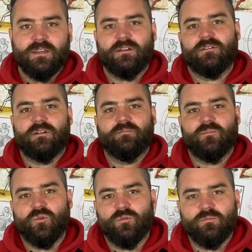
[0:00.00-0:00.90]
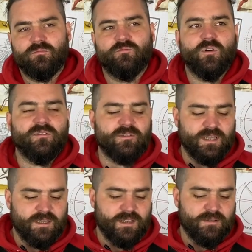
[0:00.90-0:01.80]
or
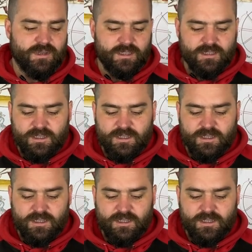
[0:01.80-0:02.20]
roughly anyway.